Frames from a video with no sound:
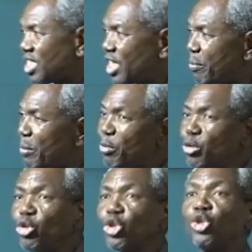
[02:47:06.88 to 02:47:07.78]
The people
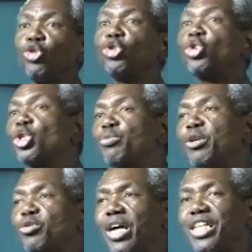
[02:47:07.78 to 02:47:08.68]
you used to
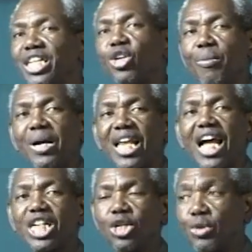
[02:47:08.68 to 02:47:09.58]
speak to and they normally
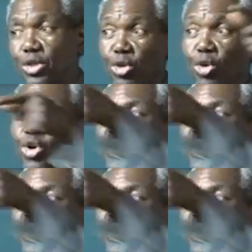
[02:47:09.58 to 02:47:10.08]
argue with you,